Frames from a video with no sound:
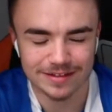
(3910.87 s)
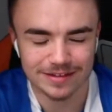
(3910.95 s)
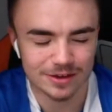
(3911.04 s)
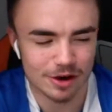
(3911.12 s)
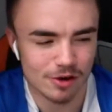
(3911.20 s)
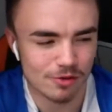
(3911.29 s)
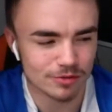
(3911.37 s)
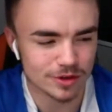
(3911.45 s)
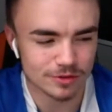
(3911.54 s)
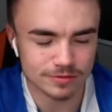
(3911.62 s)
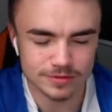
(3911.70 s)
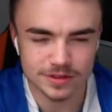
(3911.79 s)
The goal,
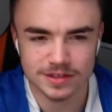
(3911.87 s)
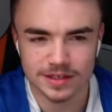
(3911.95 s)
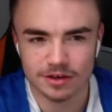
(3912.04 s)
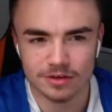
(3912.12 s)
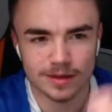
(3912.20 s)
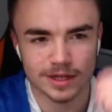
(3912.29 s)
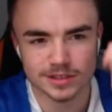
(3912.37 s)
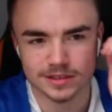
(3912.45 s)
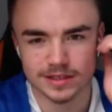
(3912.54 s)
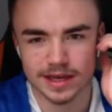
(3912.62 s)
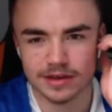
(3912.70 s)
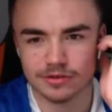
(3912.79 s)
you'll see it on Match of the
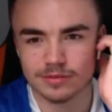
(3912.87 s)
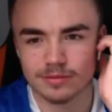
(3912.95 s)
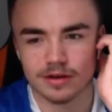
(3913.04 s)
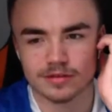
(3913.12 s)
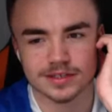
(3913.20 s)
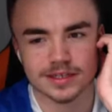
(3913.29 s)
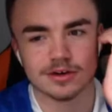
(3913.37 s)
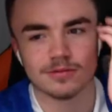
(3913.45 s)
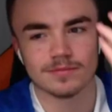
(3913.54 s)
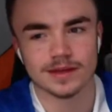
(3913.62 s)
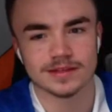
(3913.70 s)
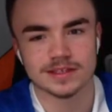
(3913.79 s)
Day, or you might have seen it
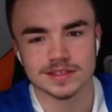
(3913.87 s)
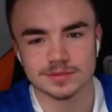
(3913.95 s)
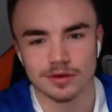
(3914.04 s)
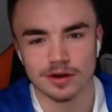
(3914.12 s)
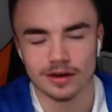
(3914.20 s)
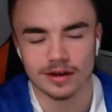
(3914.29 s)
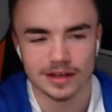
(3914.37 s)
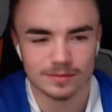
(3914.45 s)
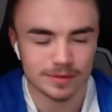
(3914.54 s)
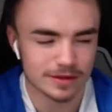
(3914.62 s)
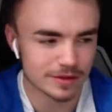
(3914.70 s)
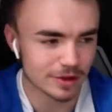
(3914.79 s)
on BT Sport earlier,
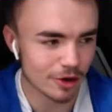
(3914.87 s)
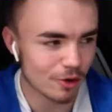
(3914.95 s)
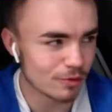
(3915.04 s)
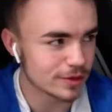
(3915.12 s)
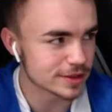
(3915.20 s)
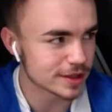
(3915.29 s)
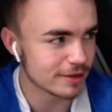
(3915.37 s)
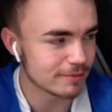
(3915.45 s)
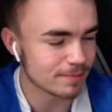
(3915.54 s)
but the goal was